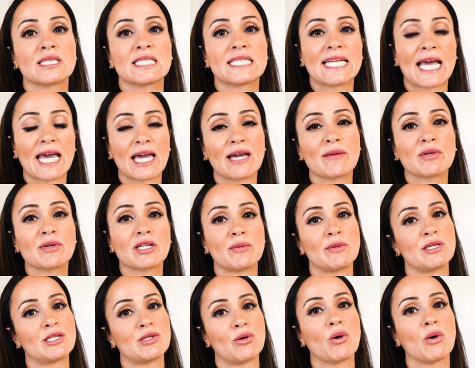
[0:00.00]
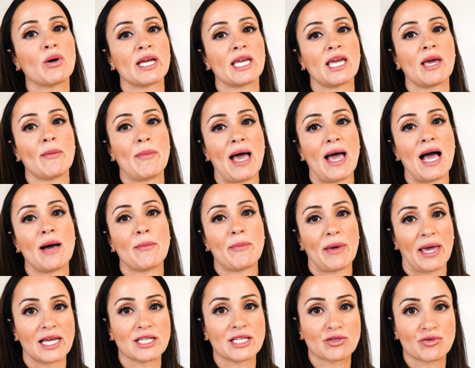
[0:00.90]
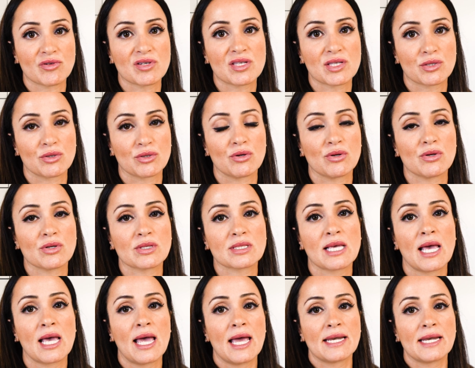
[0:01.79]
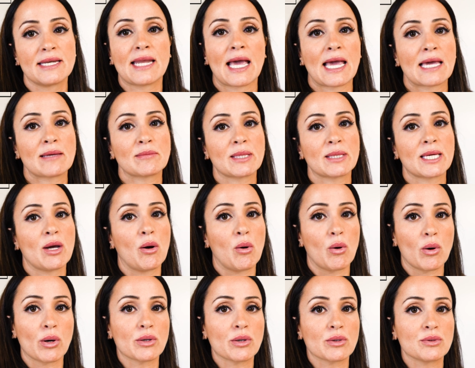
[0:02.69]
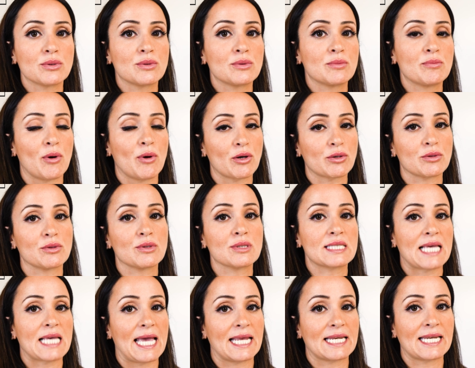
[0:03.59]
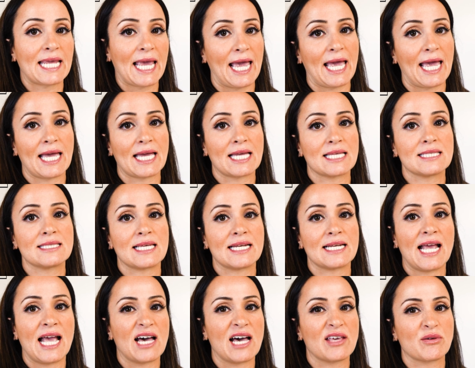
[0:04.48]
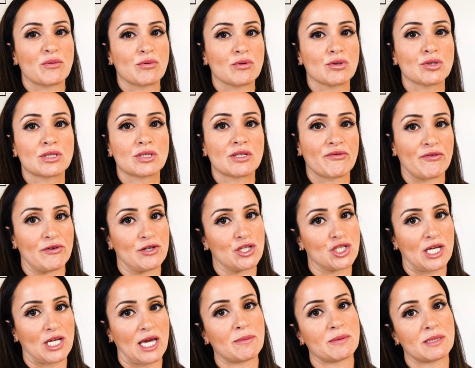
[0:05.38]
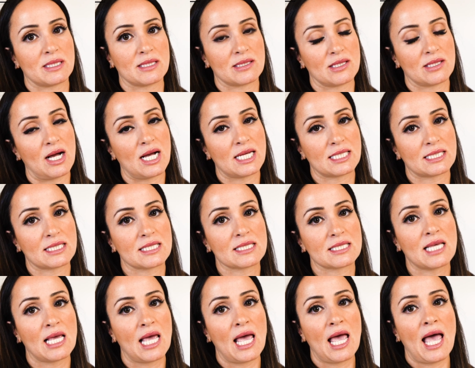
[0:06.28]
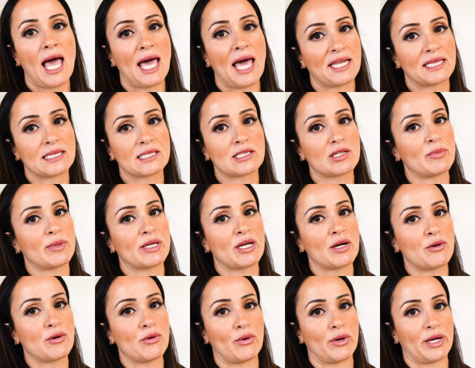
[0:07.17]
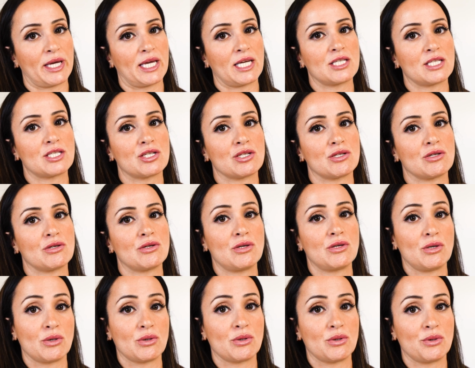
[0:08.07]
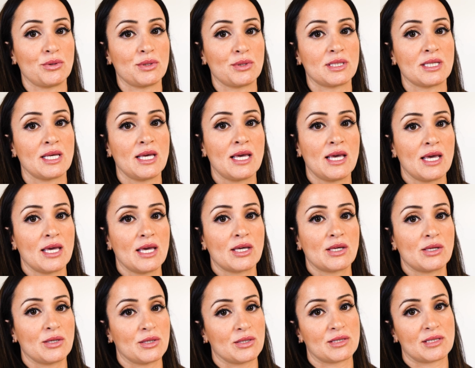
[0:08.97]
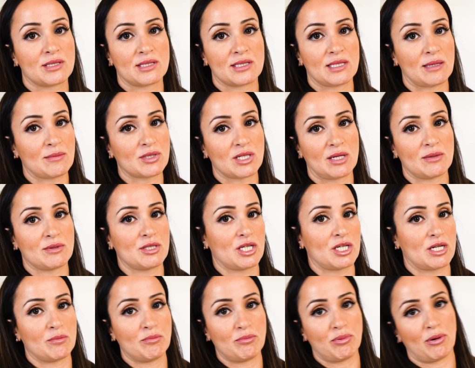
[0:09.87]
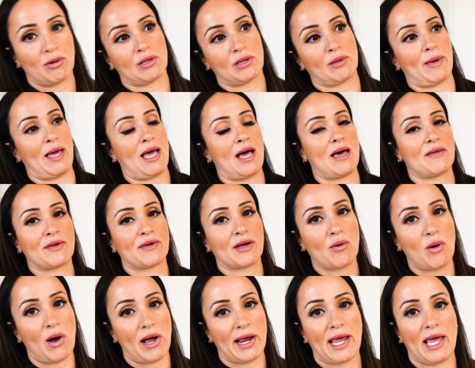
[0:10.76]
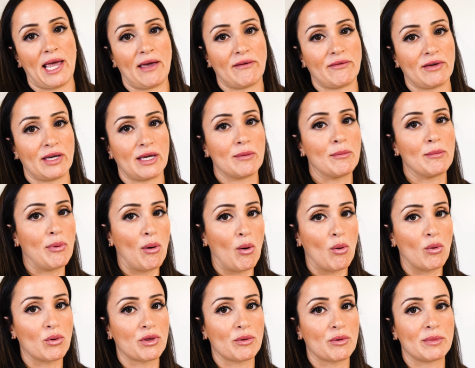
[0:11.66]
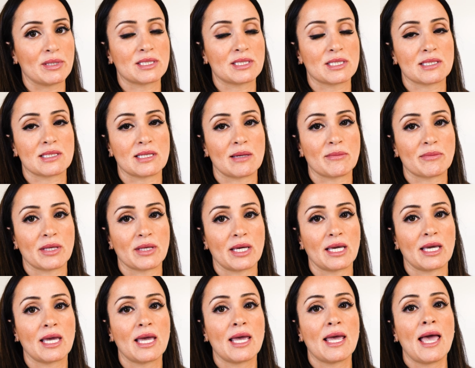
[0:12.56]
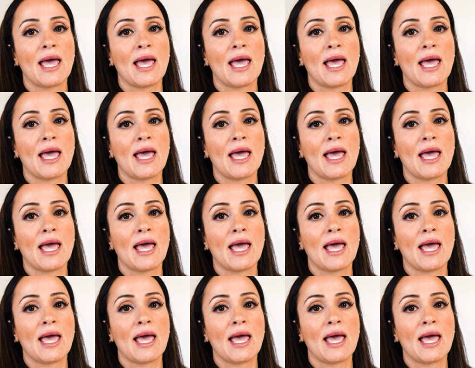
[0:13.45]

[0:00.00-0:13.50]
Today I'm going to be talking about pantry stores, namely oil bottles and cans and how they're all different shapes and sizes and a little bit annoying to use because sometimes you got to pull them out, they're quite heavy, and pour them into something.